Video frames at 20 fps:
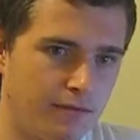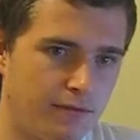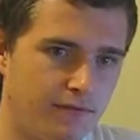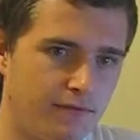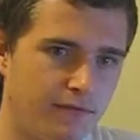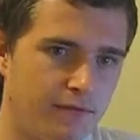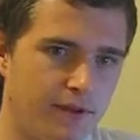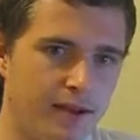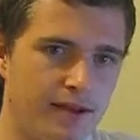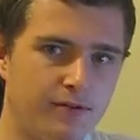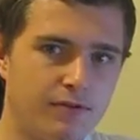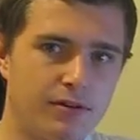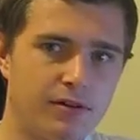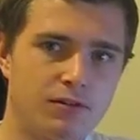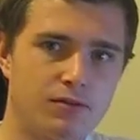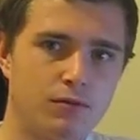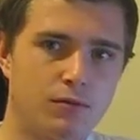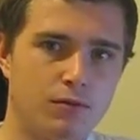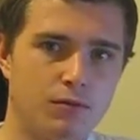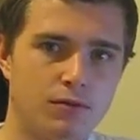favouring
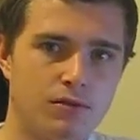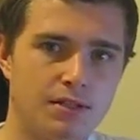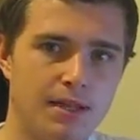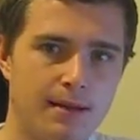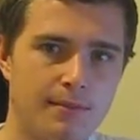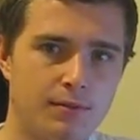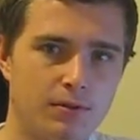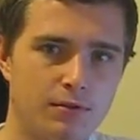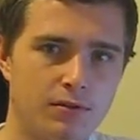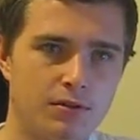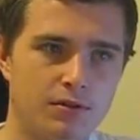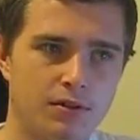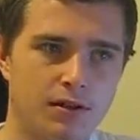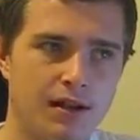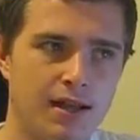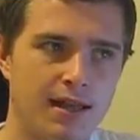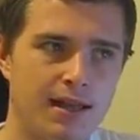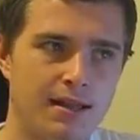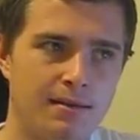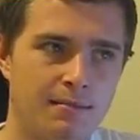towards Apple, because
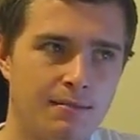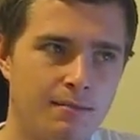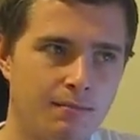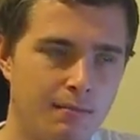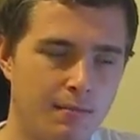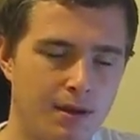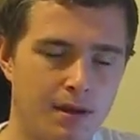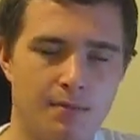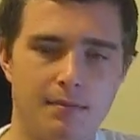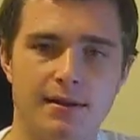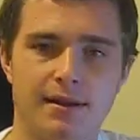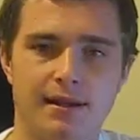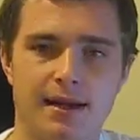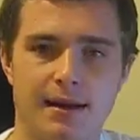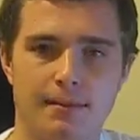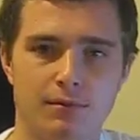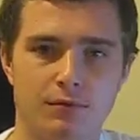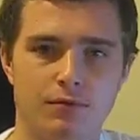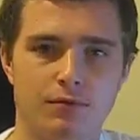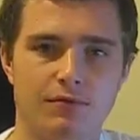I am a big
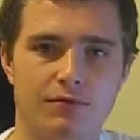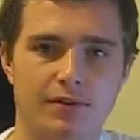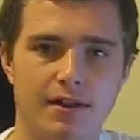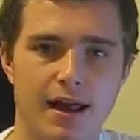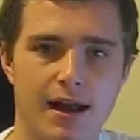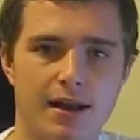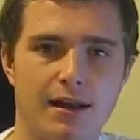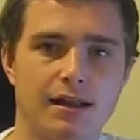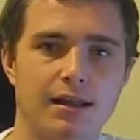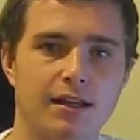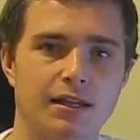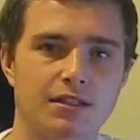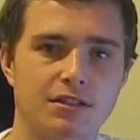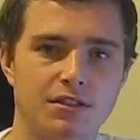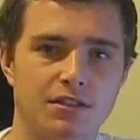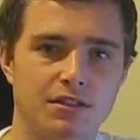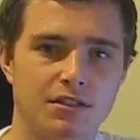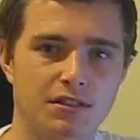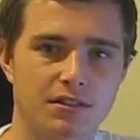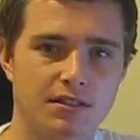Apple fanatic, I guess
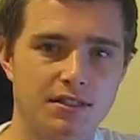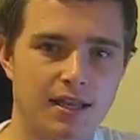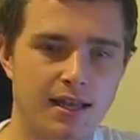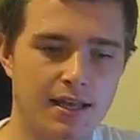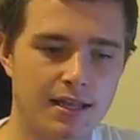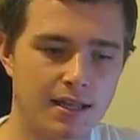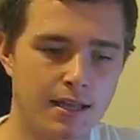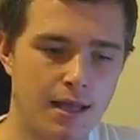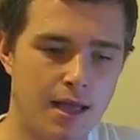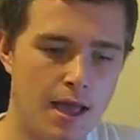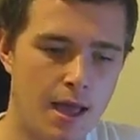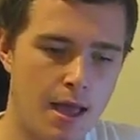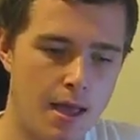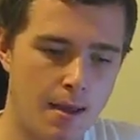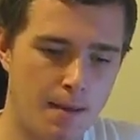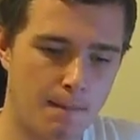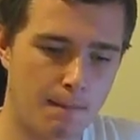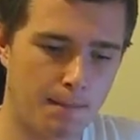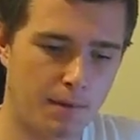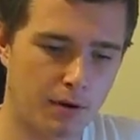you could say.
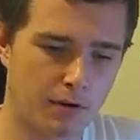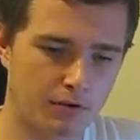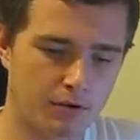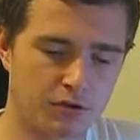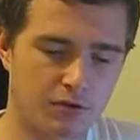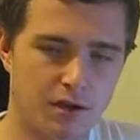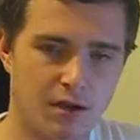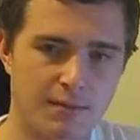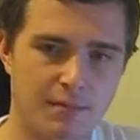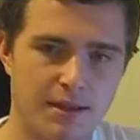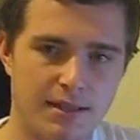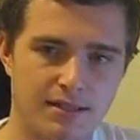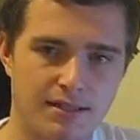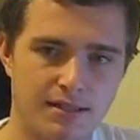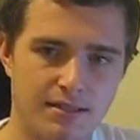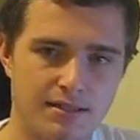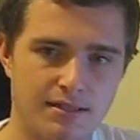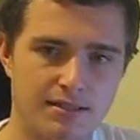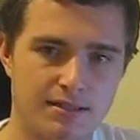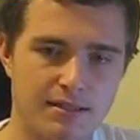But I'll try and make
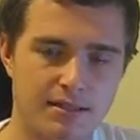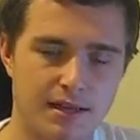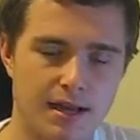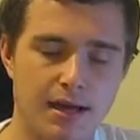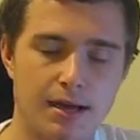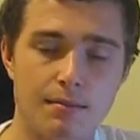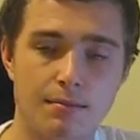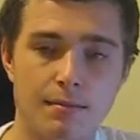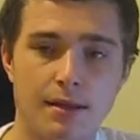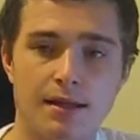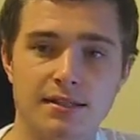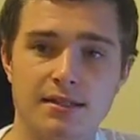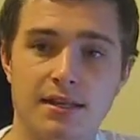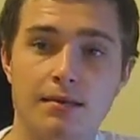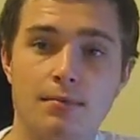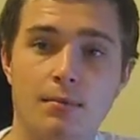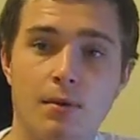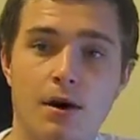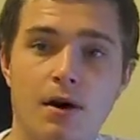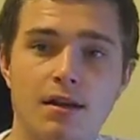this as
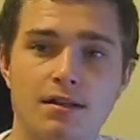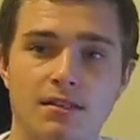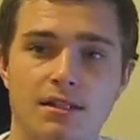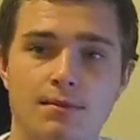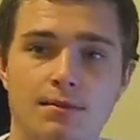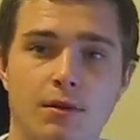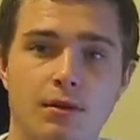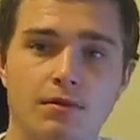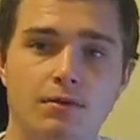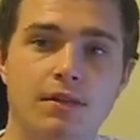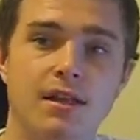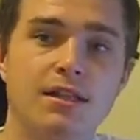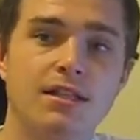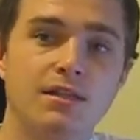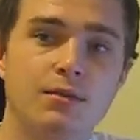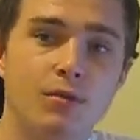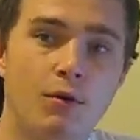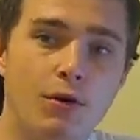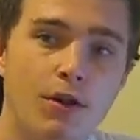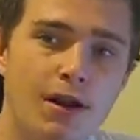unbiased as possible. That's
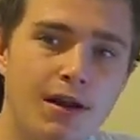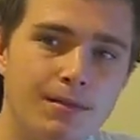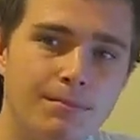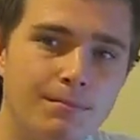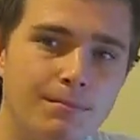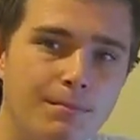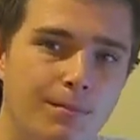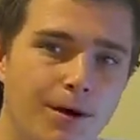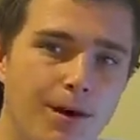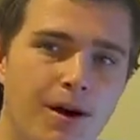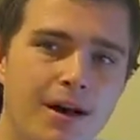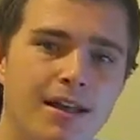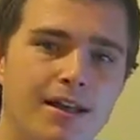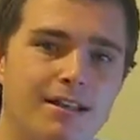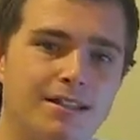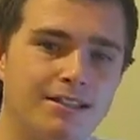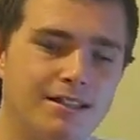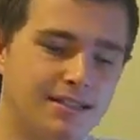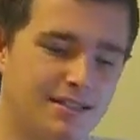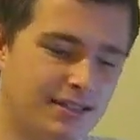the word,
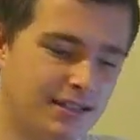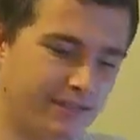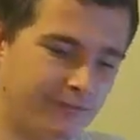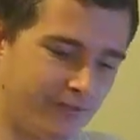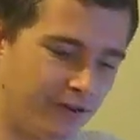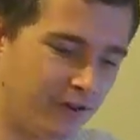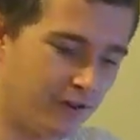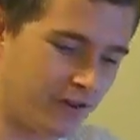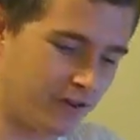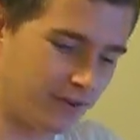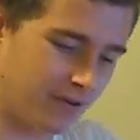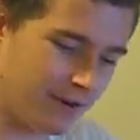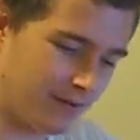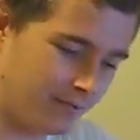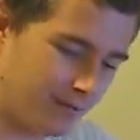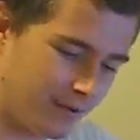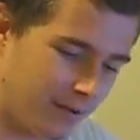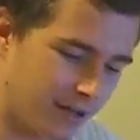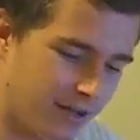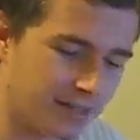unbiased. Got it,
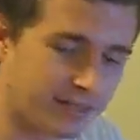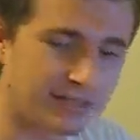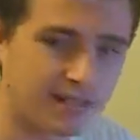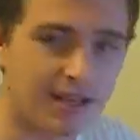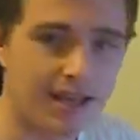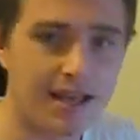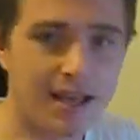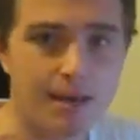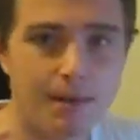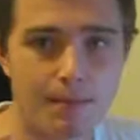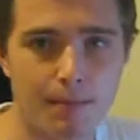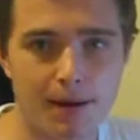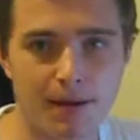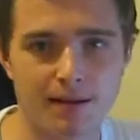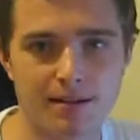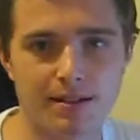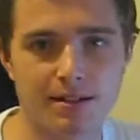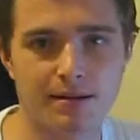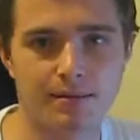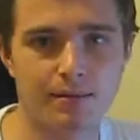unbiased.
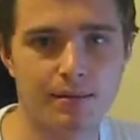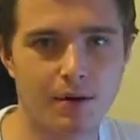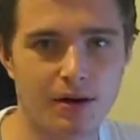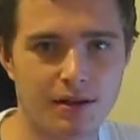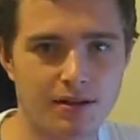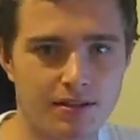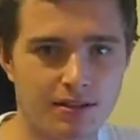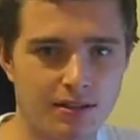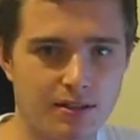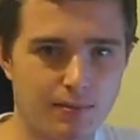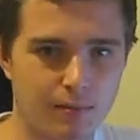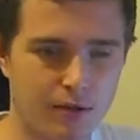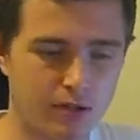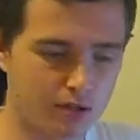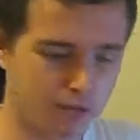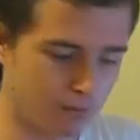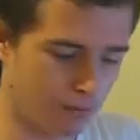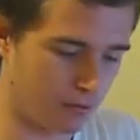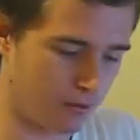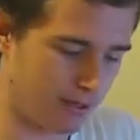Make this unbiased as
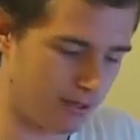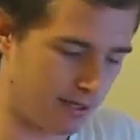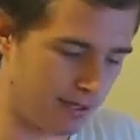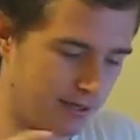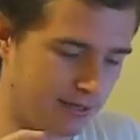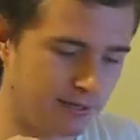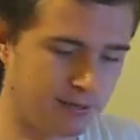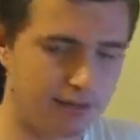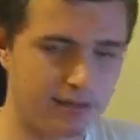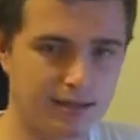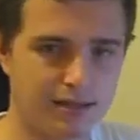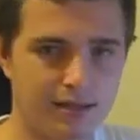possible, and